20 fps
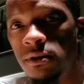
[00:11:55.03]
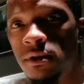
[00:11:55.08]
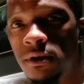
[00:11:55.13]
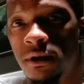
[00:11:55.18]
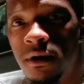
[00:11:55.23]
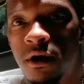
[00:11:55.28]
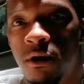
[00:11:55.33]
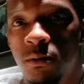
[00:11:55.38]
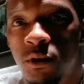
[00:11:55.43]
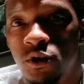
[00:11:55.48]

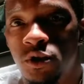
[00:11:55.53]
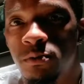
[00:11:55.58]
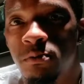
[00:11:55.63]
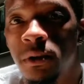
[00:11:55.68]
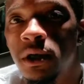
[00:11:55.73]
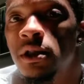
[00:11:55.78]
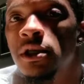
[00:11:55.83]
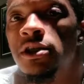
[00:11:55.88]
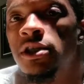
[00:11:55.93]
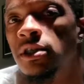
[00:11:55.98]
almost
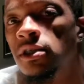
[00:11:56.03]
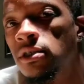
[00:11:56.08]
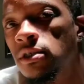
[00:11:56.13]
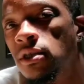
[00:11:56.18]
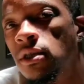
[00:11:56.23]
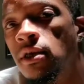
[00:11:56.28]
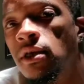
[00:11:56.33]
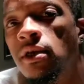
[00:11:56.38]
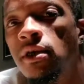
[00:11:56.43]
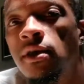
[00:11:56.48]
militant
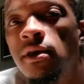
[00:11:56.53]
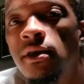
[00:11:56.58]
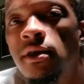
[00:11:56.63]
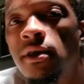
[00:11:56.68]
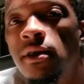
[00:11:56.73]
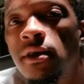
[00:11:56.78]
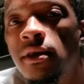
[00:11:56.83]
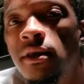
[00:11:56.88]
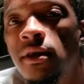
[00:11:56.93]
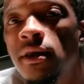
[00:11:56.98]

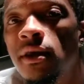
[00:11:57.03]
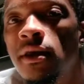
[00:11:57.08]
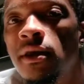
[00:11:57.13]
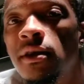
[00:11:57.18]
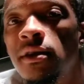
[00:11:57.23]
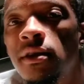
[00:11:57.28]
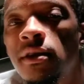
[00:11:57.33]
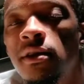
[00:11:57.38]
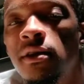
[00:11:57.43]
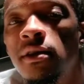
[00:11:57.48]

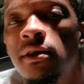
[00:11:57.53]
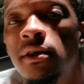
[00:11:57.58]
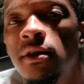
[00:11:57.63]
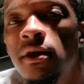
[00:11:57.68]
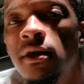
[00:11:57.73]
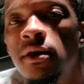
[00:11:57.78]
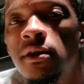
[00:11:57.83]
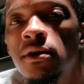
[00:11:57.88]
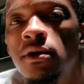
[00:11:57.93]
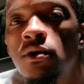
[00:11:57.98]
in
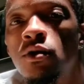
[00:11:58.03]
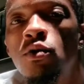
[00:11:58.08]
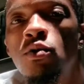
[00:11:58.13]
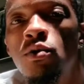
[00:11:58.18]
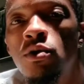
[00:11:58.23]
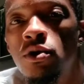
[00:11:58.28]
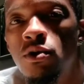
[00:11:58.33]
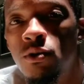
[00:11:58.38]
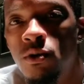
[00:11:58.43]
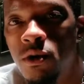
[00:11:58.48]

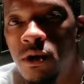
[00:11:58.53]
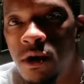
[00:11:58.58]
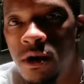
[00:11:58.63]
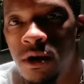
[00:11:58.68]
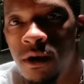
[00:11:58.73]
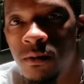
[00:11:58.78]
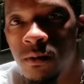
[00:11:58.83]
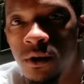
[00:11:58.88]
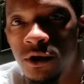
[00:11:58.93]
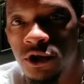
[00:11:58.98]
who you are
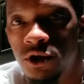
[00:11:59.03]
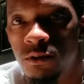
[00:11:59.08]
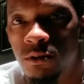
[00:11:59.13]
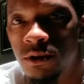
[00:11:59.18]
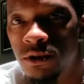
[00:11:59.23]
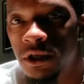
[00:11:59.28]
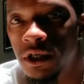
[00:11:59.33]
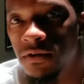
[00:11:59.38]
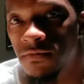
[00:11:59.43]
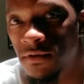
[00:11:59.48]
and what you
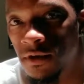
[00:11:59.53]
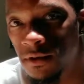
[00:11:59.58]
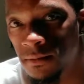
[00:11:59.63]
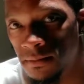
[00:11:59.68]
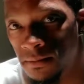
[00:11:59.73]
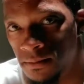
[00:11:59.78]
believe in.